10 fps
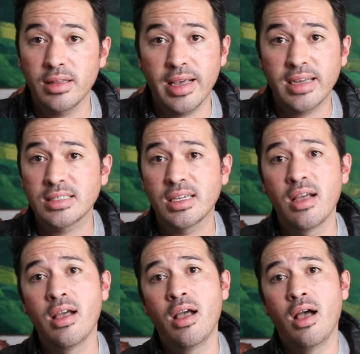legs,
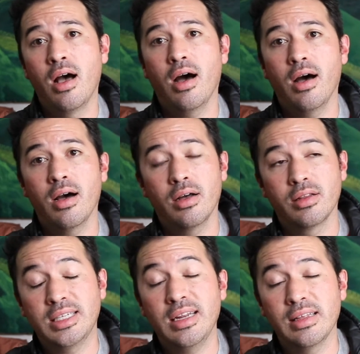
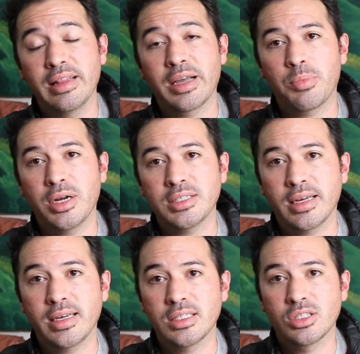seated leg press,
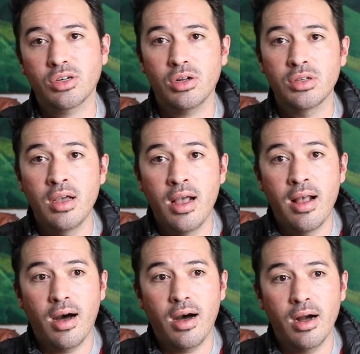I guess it's called.
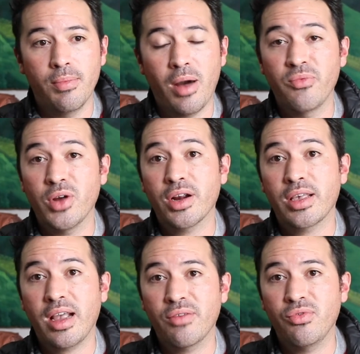I'm very
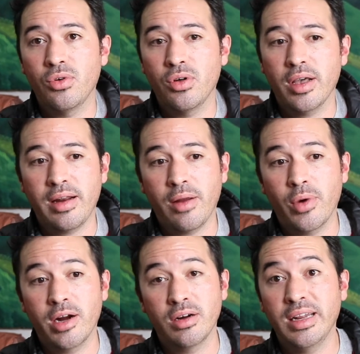careful, and I
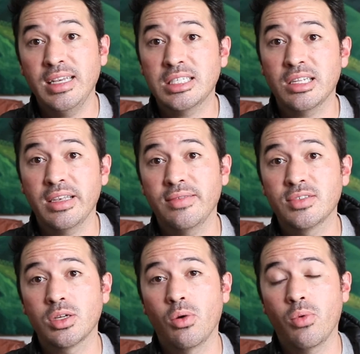wear knee
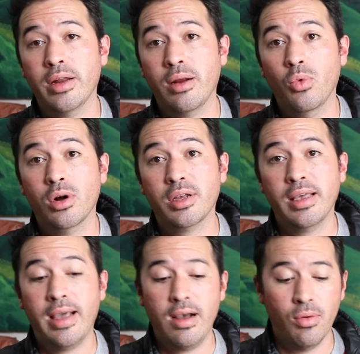sleeves when I'm
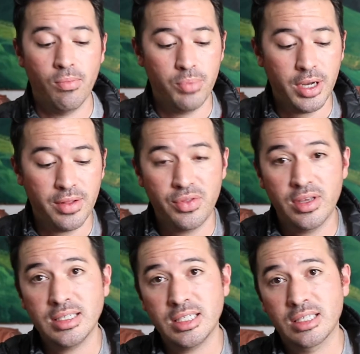working out, but
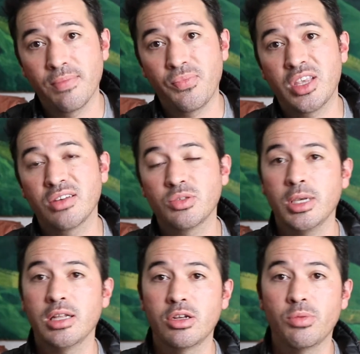this gives
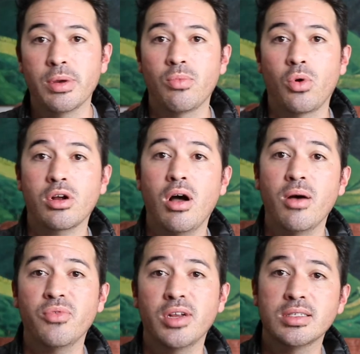me a little bit more
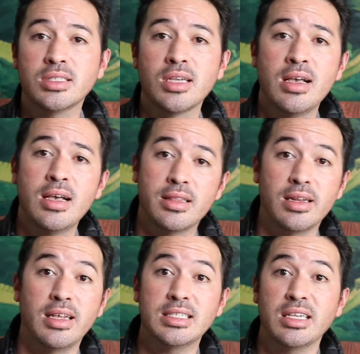confidence. The
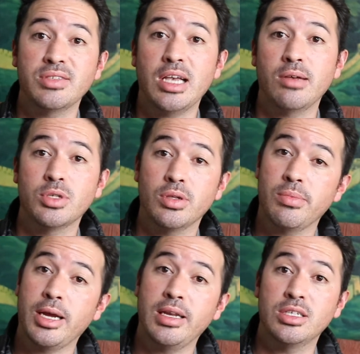knee sleeves help so
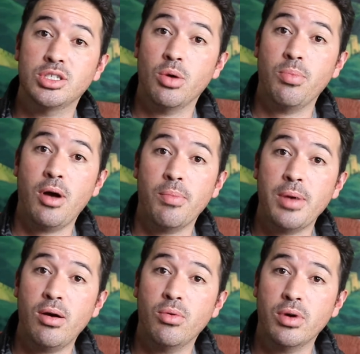that my knees don't pop
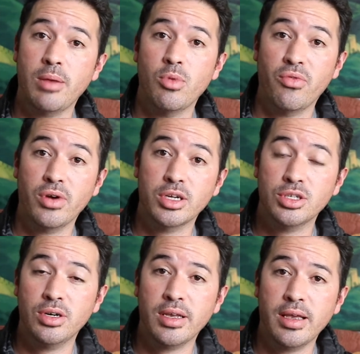out when I'm
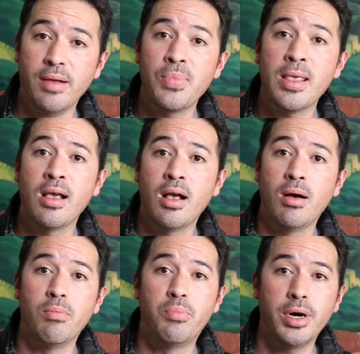overexerting it,
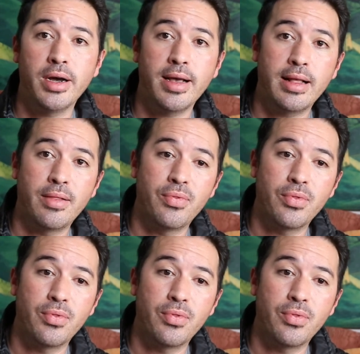but